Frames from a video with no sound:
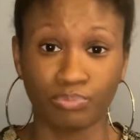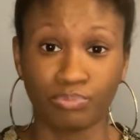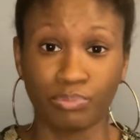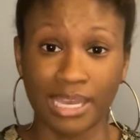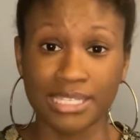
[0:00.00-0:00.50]

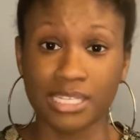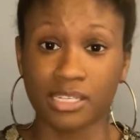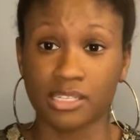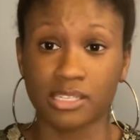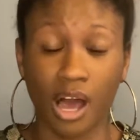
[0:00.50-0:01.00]

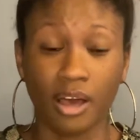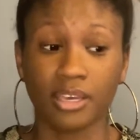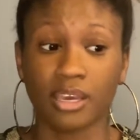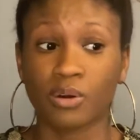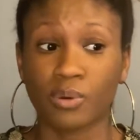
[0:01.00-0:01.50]
basically
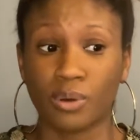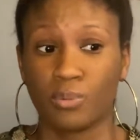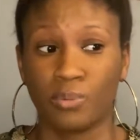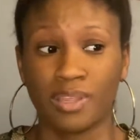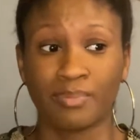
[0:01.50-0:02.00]
talking
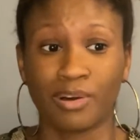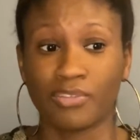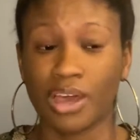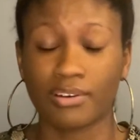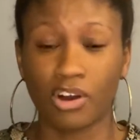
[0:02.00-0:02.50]
when they both
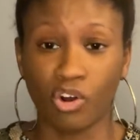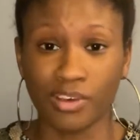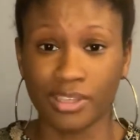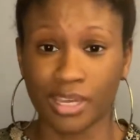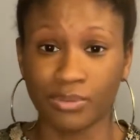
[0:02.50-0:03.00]
have
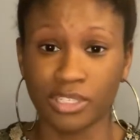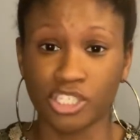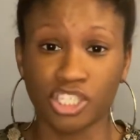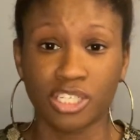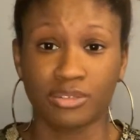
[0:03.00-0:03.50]
COVID, and they really
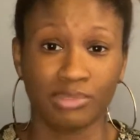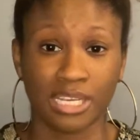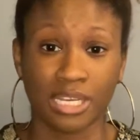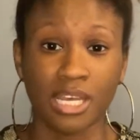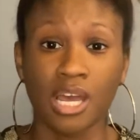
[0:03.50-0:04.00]
shouldn't
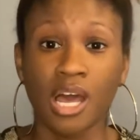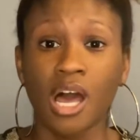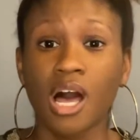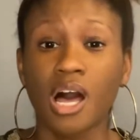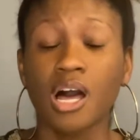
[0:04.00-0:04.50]
be.
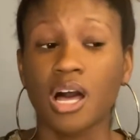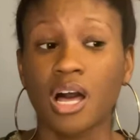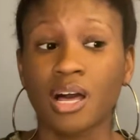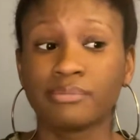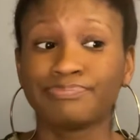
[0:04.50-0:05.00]

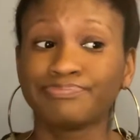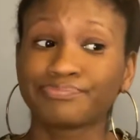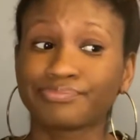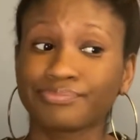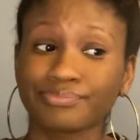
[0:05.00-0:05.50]

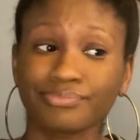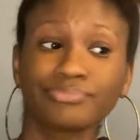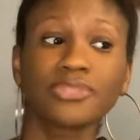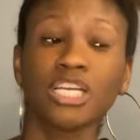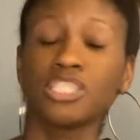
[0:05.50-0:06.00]

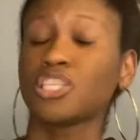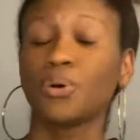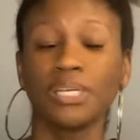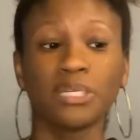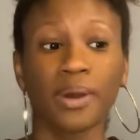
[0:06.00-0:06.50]
So
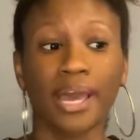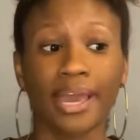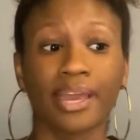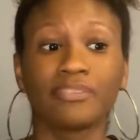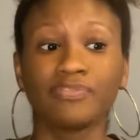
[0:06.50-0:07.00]

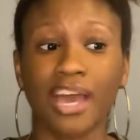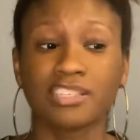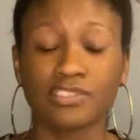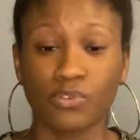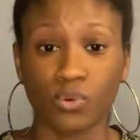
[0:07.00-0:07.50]
anyway,
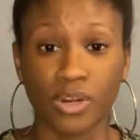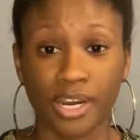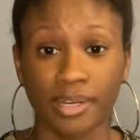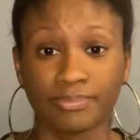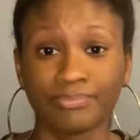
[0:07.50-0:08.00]
fast
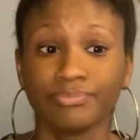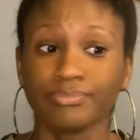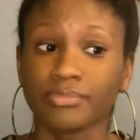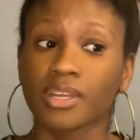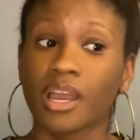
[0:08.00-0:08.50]
forward,
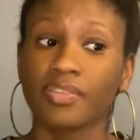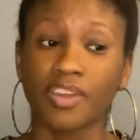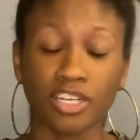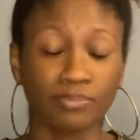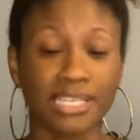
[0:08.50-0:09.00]

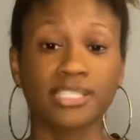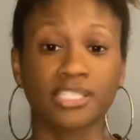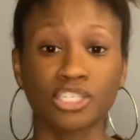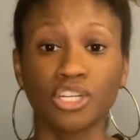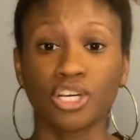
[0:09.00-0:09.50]
they're
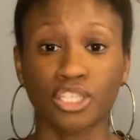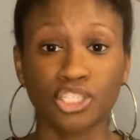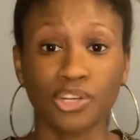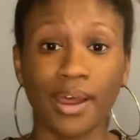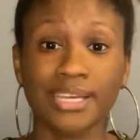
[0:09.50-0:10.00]
basically, they're
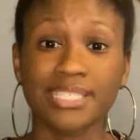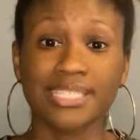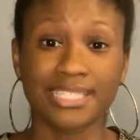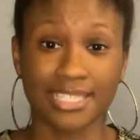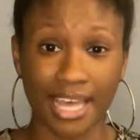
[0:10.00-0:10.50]
trying to
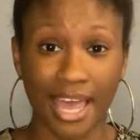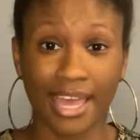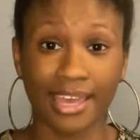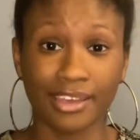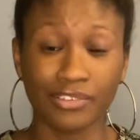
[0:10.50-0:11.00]

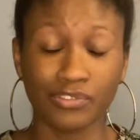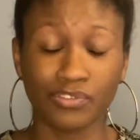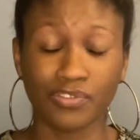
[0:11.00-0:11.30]
save